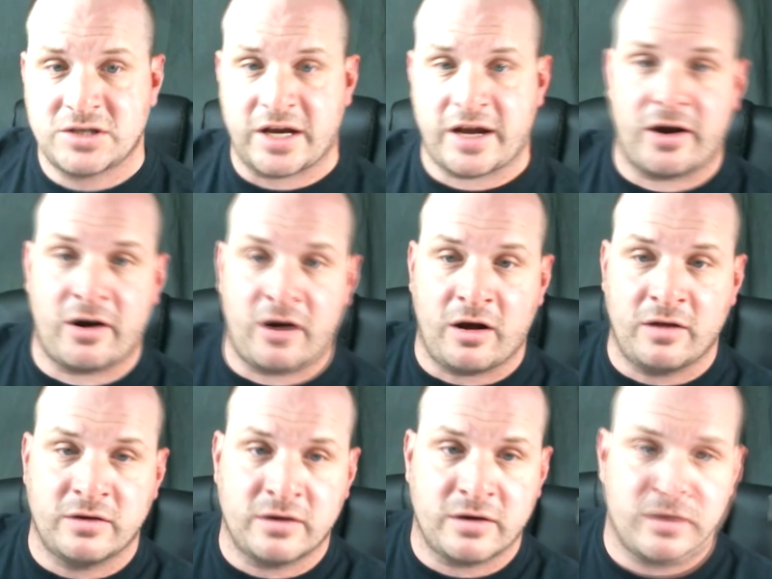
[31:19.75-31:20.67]
Check out our
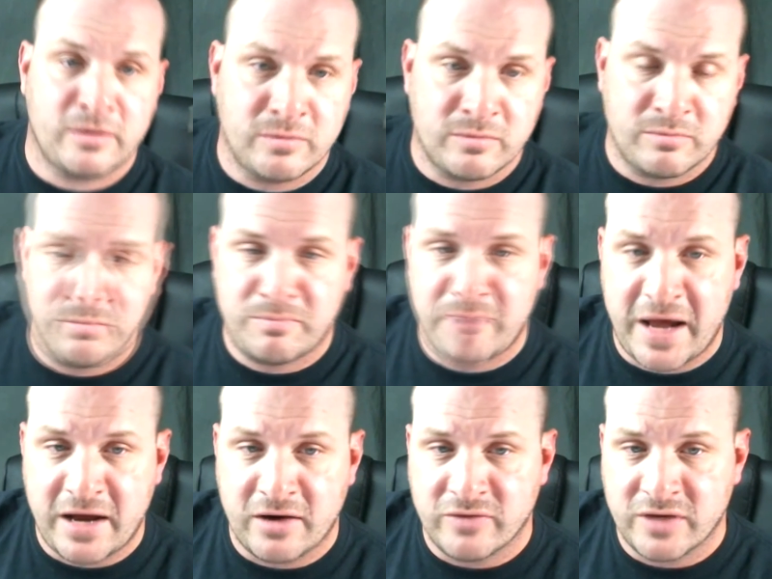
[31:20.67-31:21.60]
other
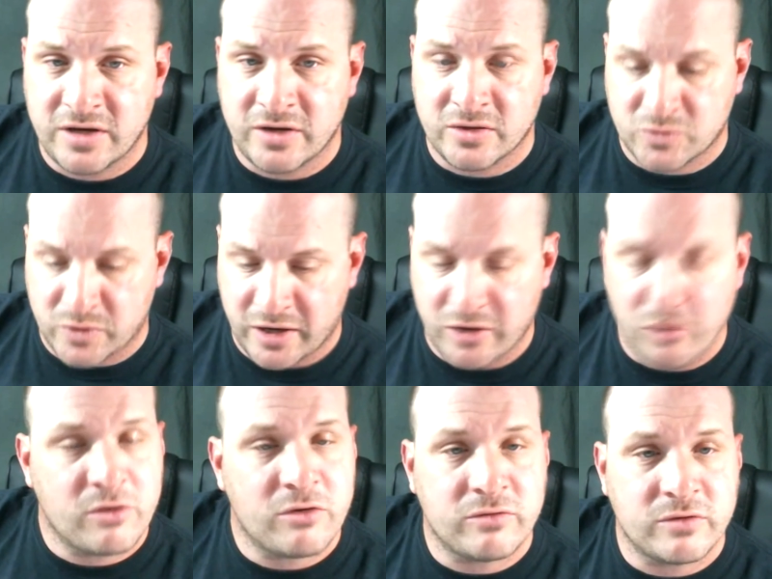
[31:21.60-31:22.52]
beta videos where I
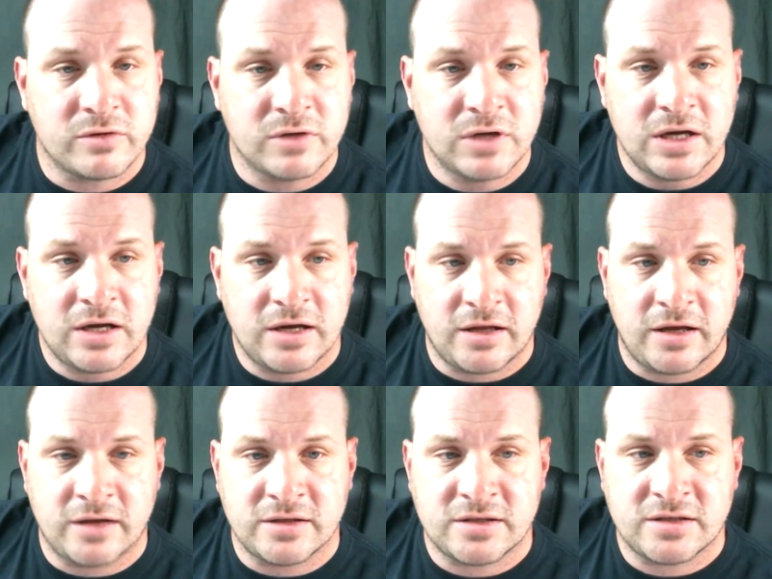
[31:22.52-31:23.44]
go over a
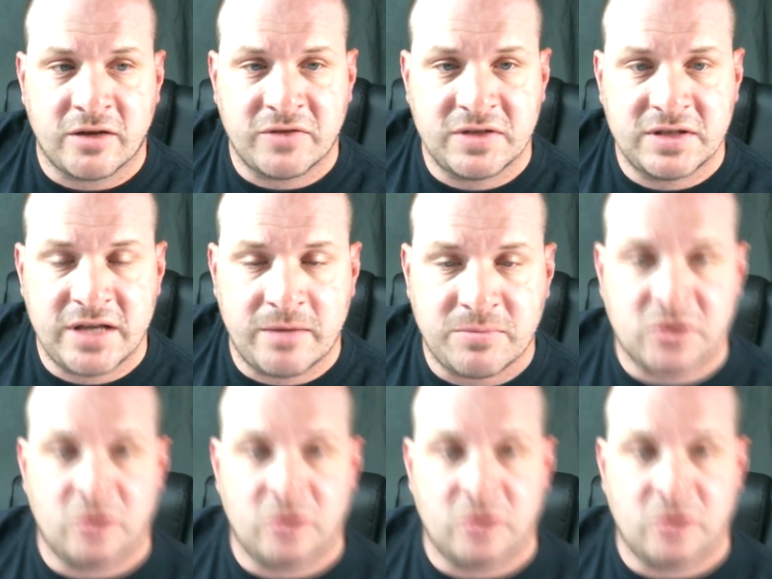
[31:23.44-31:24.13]
lot of the stuff in depth.